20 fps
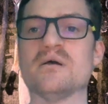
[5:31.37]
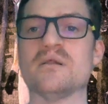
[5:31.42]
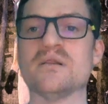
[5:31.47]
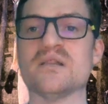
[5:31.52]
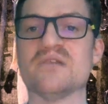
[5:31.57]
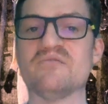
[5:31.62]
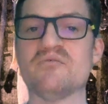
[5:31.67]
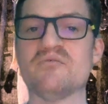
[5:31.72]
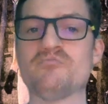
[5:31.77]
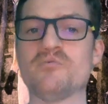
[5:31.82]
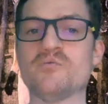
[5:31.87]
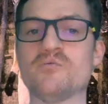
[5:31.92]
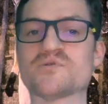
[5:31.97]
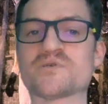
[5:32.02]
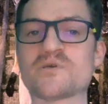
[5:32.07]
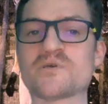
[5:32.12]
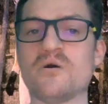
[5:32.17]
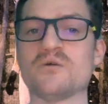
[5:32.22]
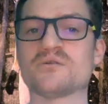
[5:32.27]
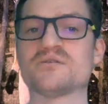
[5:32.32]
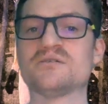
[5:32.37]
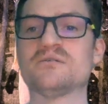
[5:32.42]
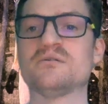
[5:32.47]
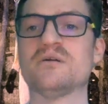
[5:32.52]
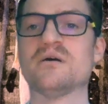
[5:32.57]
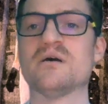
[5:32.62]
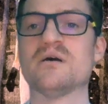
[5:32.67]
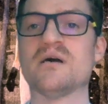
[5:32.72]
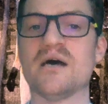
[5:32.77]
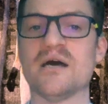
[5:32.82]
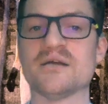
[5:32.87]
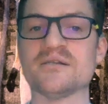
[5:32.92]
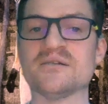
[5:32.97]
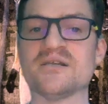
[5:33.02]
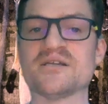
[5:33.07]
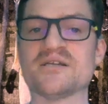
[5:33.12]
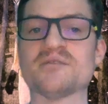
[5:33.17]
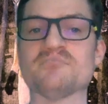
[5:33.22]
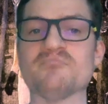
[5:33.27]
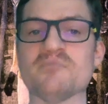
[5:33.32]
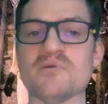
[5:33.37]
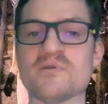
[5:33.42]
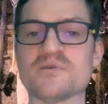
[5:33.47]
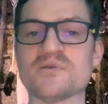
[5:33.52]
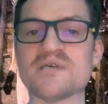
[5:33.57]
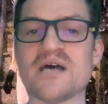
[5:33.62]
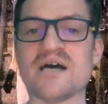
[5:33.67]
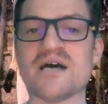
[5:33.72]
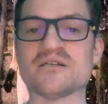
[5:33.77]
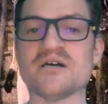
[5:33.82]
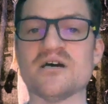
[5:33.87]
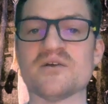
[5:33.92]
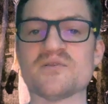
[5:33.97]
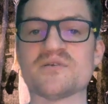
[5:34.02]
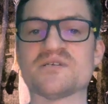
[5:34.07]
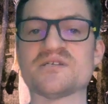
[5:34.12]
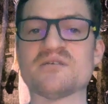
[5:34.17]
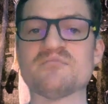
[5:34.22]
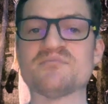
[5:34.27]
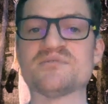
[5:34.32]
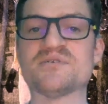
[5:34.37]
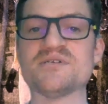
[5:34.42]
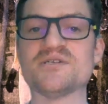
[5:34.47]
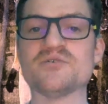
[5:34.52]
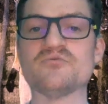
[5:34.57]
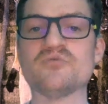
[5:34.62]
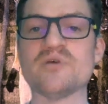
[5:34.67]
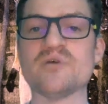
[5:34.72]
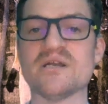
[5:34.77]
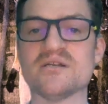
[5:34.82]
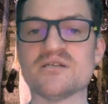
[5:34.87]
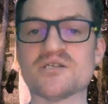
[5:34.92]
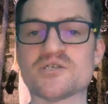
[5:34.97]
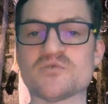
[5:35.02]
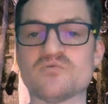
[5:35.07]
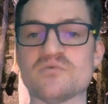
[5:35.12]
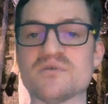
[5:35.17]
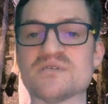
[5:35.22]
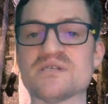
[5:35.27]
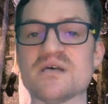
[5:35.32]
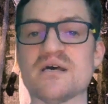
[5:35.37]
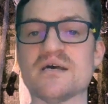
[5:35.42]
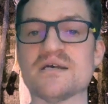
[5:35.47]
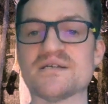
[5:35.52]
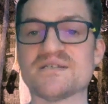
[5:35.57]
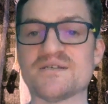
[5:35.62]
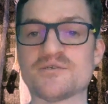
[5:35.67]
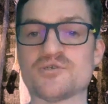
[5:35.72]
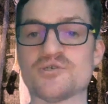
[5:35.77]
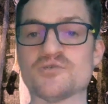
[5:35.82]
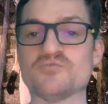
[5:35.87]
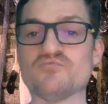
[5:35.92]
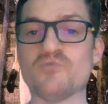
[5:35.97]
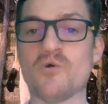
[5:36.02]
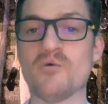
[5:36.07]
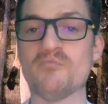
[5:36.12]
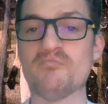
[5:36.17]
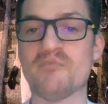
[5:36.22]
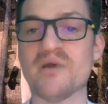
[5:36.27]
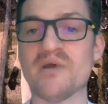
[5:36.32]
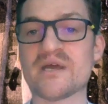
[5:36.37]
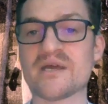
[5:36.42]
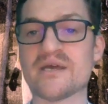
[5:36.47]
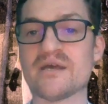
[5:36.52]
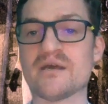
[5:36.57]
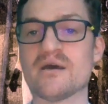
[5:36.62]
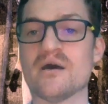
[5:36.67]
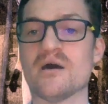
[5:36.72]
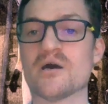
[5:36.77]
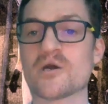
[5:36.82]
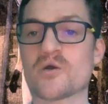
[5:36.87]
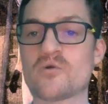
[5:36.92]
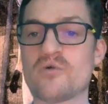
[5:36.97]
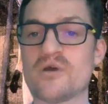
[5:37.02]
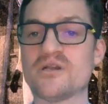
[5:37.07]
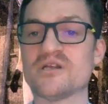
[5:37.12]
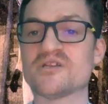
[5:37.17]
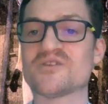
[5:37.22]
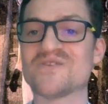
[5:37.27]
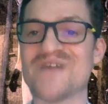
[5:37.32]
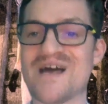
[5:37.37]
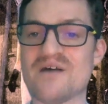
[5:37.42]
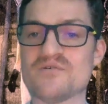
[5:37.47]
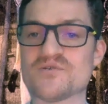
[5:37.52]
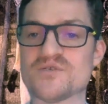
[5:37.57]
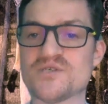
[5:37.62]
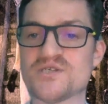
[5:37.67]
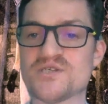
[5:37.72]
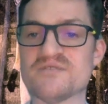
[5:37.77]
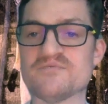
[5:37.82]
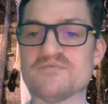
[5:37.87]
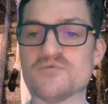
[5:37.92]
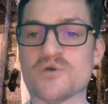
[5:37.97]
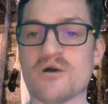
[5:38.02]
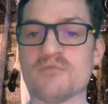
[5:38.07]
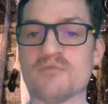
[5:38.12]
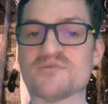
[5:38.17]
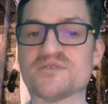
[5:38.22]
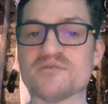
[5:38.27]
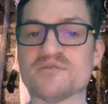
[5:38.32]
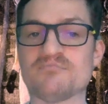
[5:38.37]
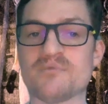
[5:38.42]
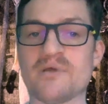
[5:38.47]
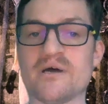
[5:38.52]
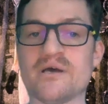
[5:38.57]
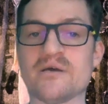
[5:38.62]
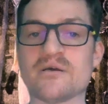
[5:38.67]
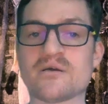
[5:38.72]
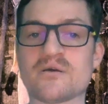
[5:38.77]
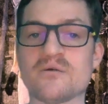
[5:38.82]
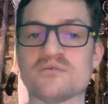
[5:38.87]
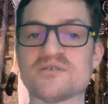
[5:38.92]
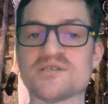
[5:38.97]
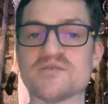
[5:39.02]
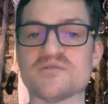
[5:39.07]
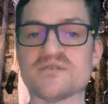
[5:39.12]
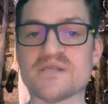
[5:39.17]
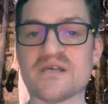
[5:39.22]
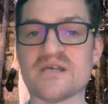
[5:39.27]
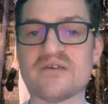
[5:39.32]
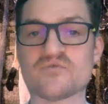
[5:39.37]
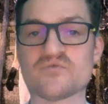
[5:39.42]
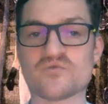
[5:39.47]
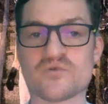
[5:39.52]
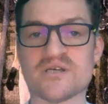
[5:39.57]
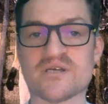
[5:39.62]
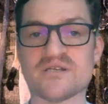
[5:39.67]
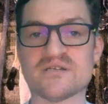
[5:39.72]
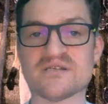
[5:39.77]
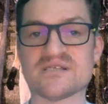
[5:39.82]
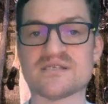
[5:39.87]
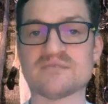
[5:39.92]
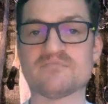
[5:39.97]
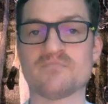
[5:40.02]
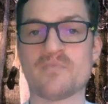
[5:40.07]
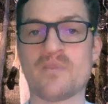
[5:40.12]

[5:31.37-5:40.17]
Liverpool's cotton and linen mills and other subsidiary industries, such as rope making, created thousands of jobs supplying goods to slave traders.